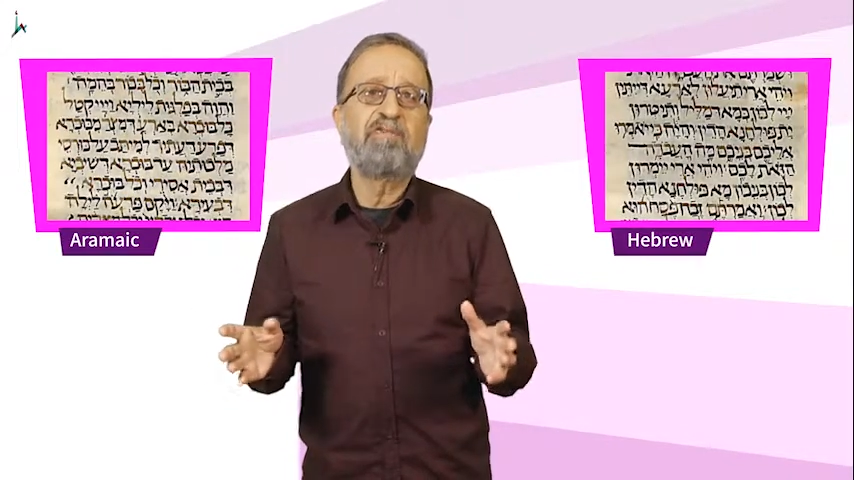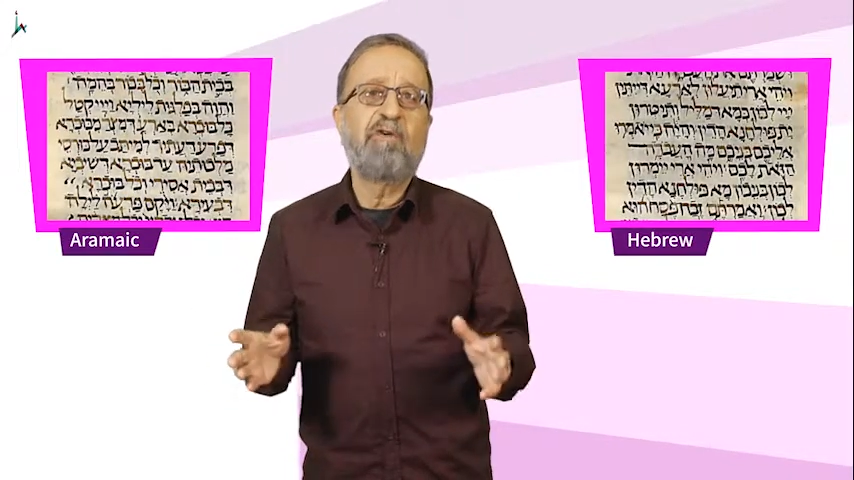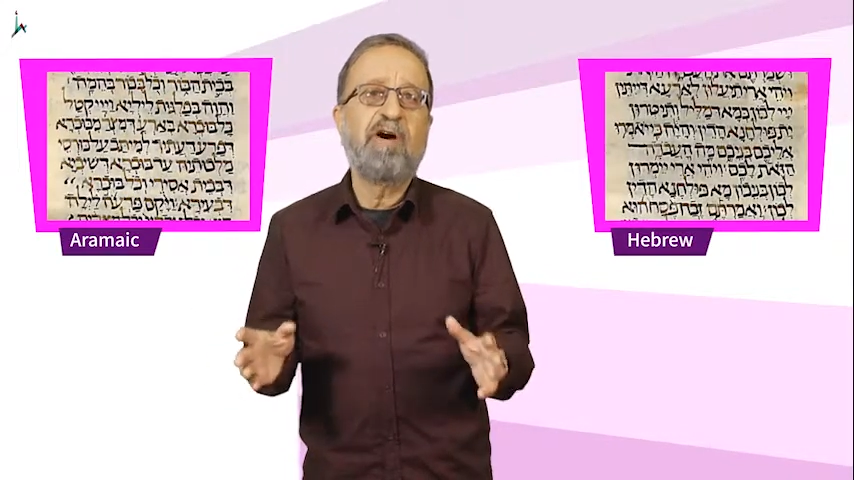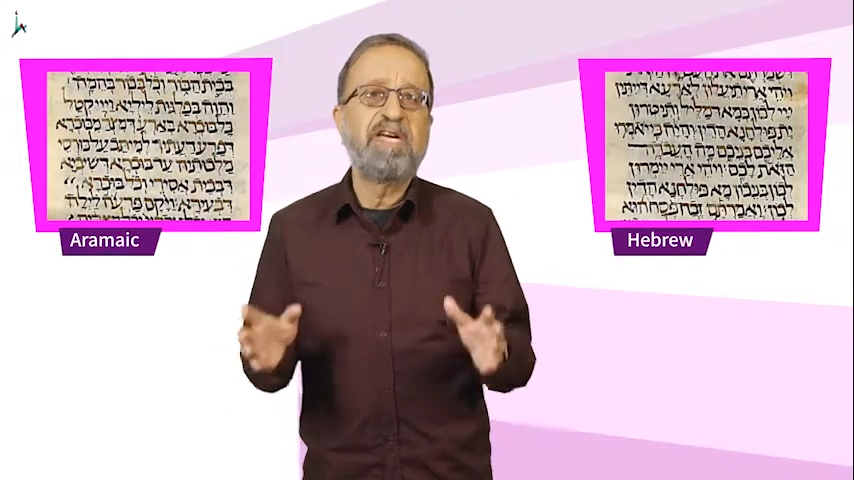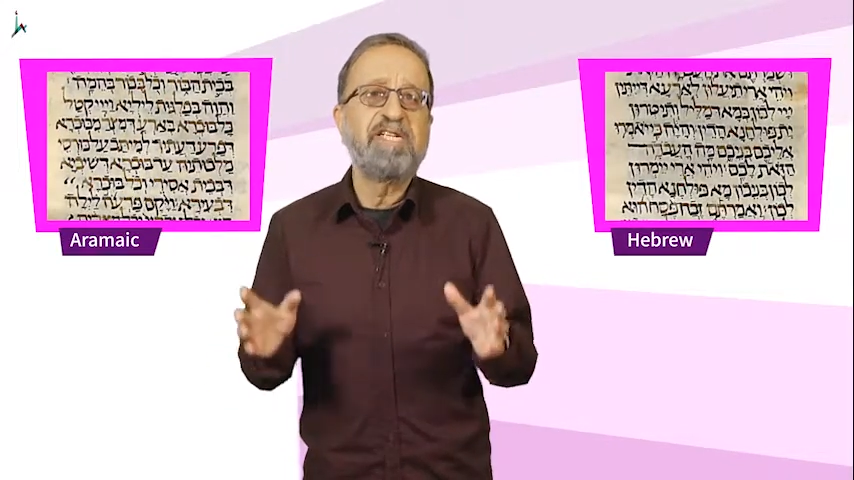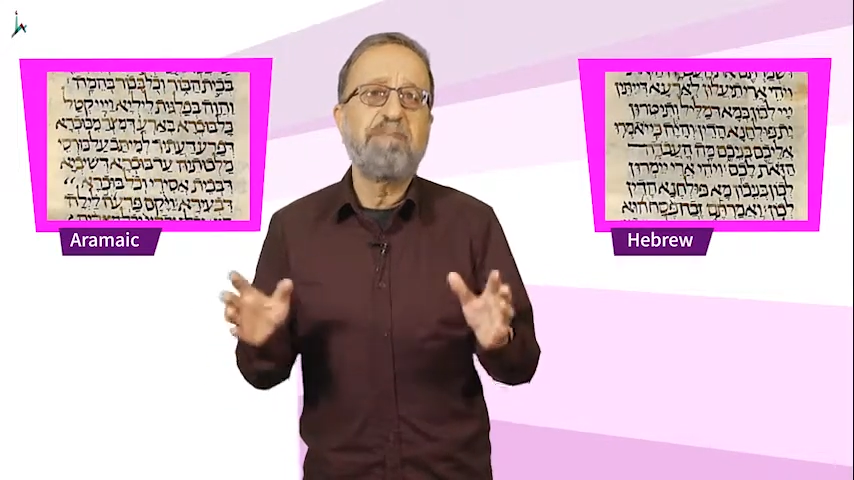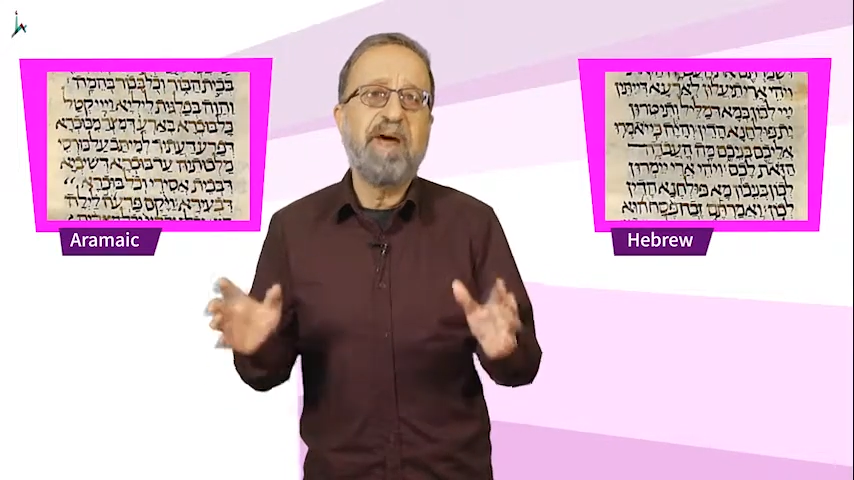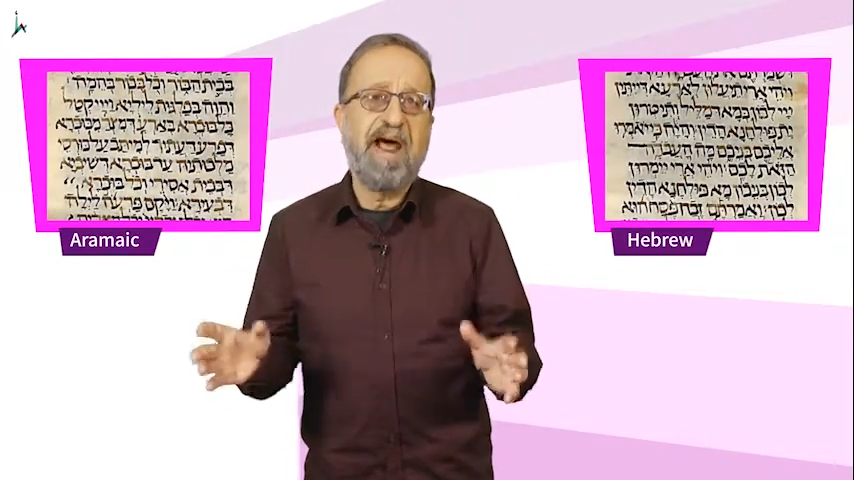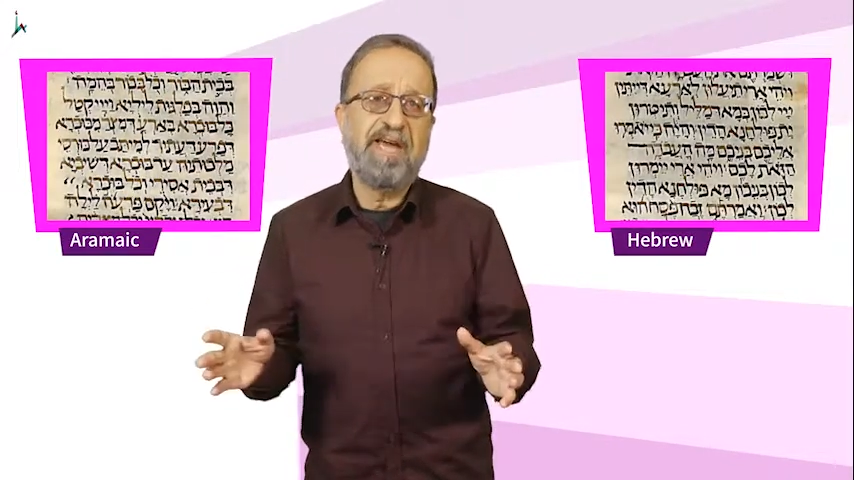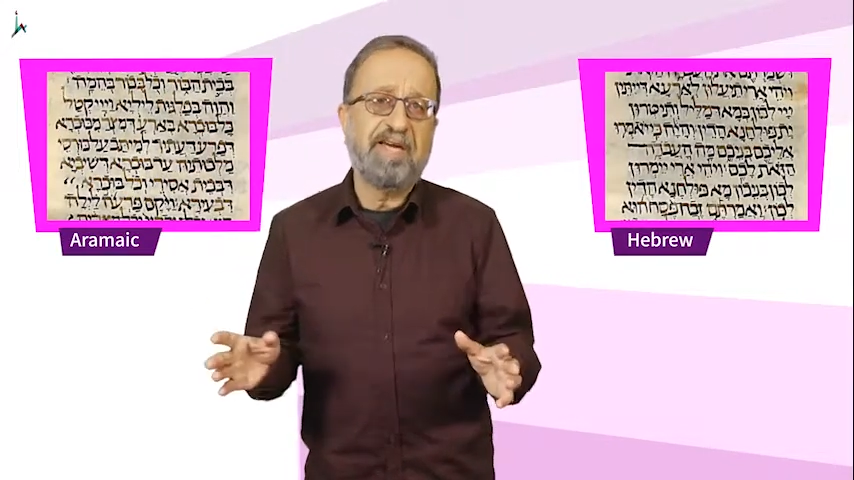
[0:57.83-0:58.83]
for
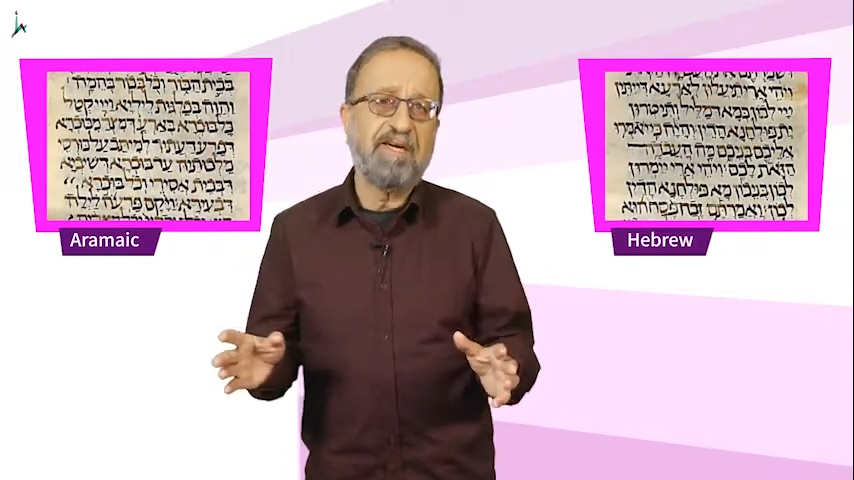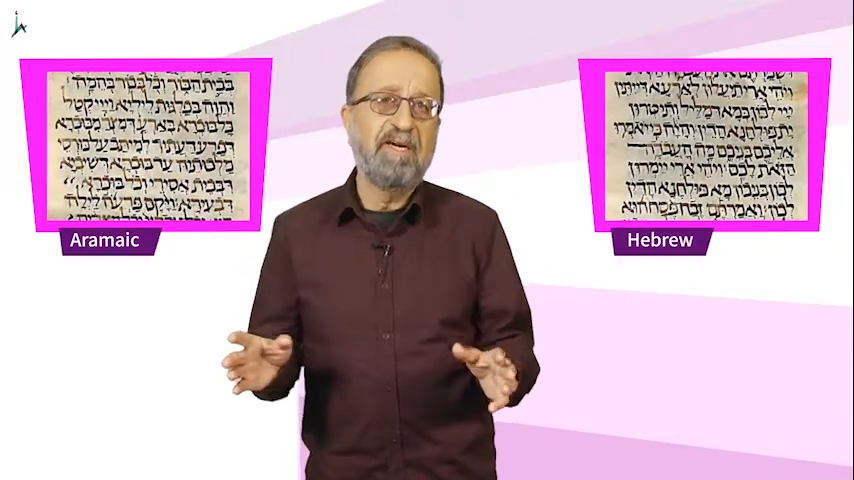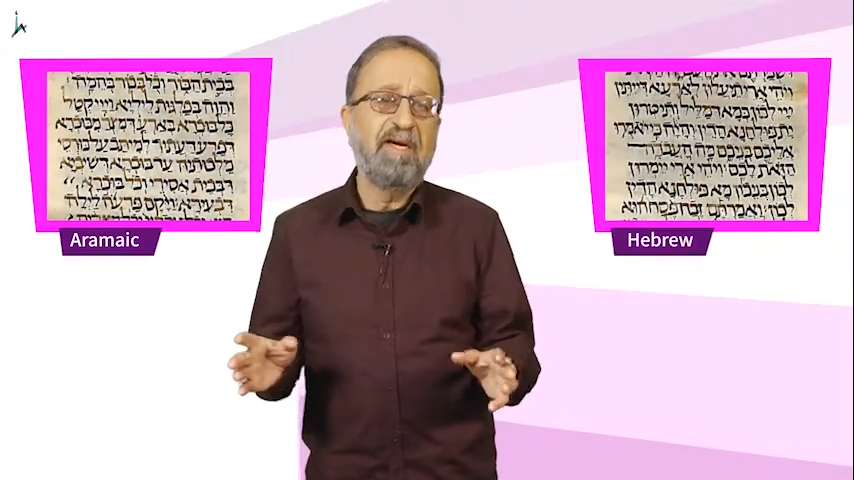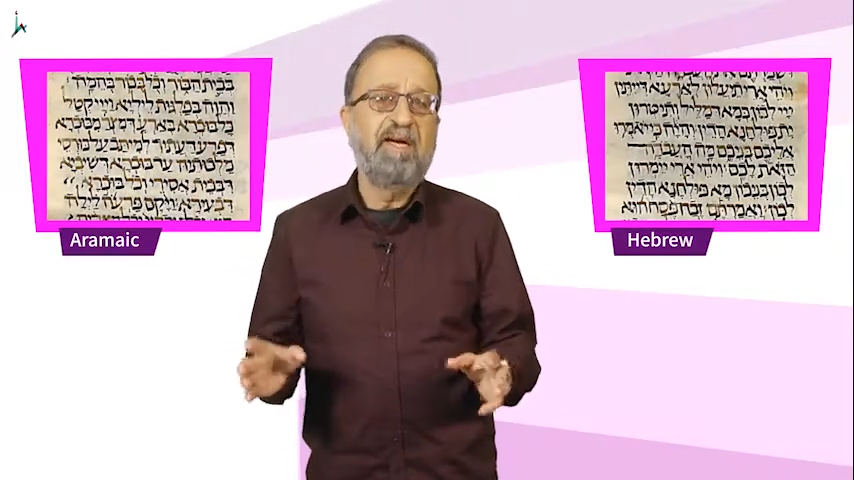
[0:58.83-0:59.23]
Aramaic,